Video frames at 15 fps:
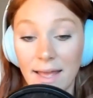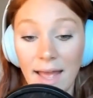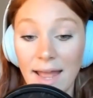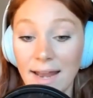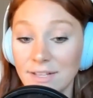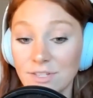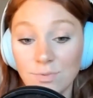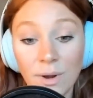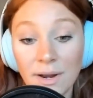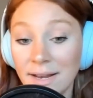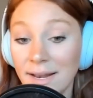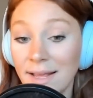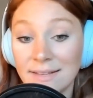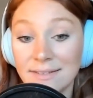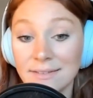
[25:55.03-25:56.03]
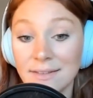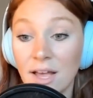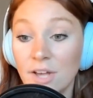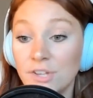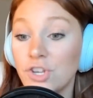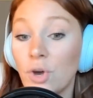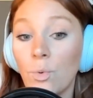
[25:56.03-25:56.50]
And it's what it is.
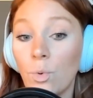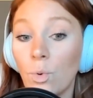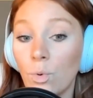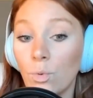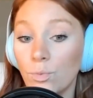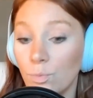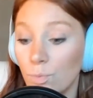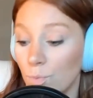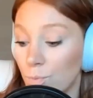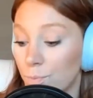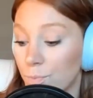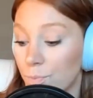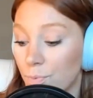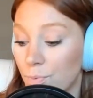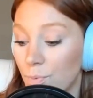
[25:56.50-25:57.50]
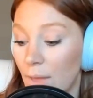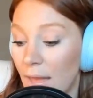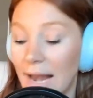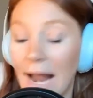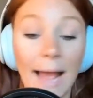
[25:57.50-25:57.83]
So, and